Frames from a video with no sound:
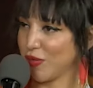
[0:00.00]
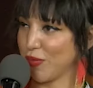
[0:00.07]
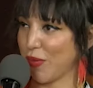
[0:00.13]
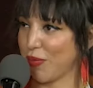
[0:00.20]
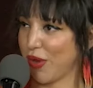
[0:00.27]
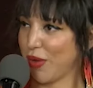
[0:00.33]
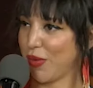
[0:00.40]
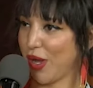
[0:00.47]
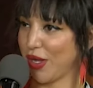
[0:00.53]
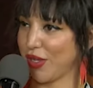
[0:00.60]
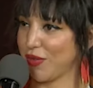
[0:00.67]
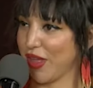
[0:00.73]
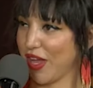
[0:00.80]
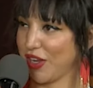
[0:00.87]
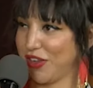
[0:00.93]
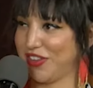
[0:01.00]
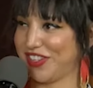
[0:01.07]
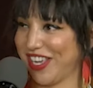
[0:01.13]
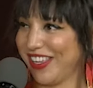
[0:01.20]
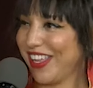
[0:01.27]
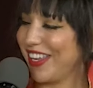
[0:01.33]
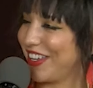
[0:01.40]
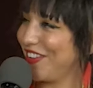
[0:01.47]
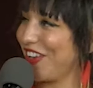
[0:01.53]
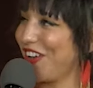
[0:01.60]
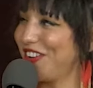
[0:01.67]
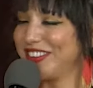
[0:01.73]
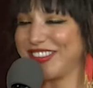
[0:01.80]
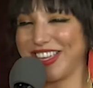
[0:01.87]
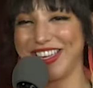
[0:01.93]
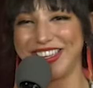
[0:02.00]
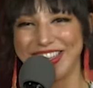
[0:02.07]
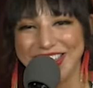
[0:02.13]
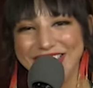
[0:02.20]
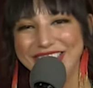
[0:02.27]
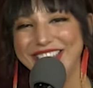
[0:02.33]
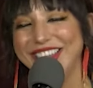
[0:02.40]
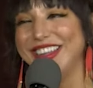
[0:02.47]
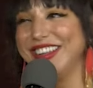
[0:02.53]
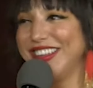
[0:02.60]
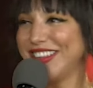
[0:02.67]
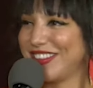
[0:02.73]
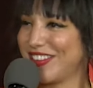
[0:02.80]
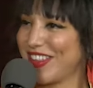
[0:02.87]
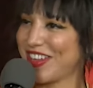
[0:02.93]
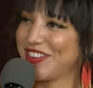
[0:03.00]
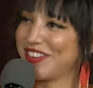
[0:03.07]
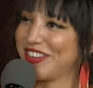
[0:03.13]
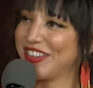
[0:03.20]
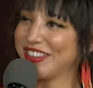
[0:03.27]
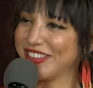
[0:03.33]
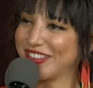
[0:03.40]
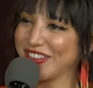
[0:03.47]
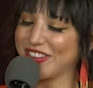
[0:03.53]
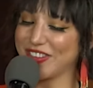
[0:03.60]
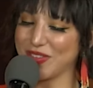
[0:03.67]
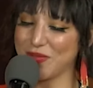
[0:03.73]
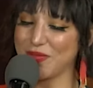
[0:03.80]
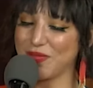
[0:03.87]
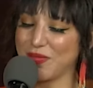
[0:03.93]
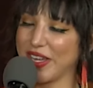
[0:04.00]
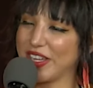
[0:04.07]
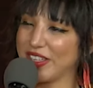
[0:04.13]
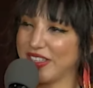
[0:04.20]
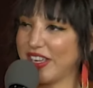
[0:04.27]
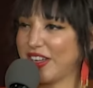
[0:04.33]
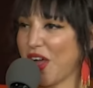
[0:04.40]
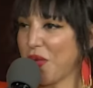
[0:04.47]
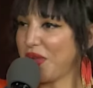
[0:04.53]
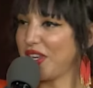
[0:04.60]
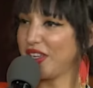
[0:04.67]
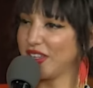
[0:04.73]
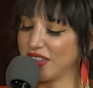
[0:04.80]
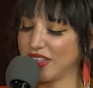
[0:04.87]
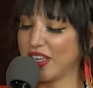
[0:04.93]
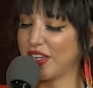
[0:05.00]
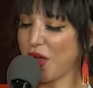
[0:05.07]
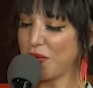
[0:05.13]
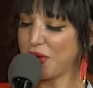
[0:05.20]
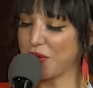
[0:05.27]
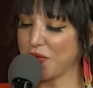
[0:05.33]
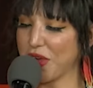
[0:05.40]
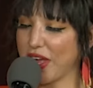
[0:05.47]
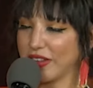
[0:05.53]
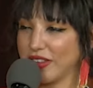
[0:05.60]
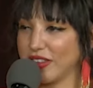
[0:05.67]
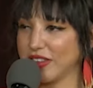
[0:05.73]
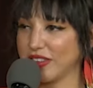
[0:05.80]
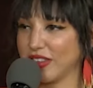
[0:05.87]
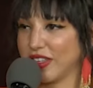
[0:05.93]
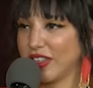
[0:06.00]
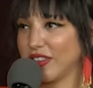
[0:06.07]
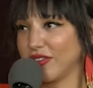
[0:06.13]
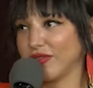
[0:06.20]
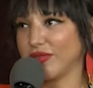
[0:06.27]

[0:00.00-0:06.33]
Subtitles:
Remember, I bought you that." You say like, he would always like do that shit. So, but it got me to practice, and